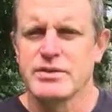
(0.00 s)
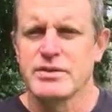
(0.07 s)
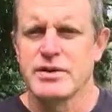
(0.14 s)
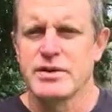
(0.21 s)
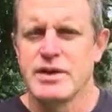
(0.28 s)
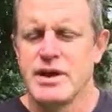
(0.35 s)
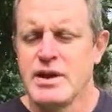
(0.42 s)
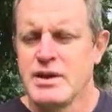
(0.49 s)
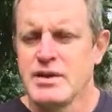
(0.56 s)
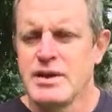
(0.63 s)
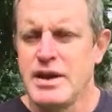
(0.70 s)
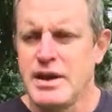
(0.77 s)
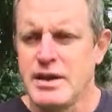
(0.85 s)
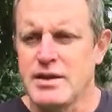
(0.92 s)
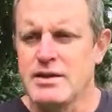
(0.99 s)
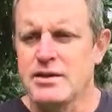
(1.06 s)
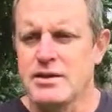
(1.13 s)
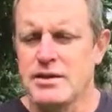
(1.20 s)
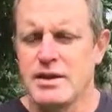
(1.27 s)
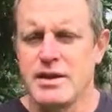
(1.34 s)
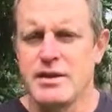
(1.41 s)
They're not
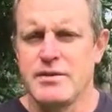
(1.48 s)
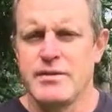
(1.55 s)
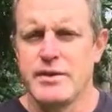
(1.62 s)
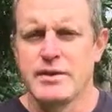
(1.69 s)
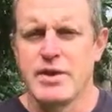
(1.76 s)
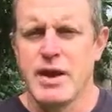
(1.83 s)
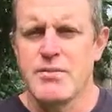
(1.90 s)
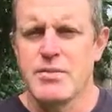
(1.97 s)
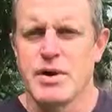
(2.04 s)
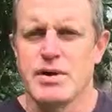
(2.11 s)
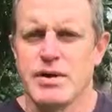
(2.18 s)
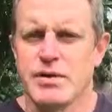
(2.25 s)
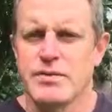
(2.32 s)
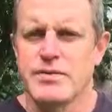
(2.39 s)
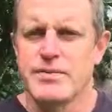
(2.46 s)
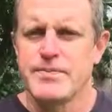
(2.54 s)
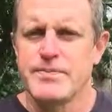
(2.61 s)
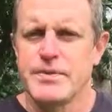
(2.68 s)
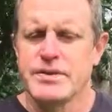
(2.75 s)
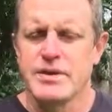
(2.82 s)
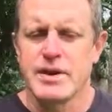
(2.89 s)
getting filled up by life.
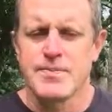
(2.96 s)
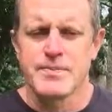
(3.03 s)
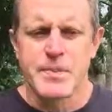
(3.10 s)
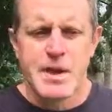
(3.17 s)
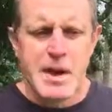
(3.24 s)
So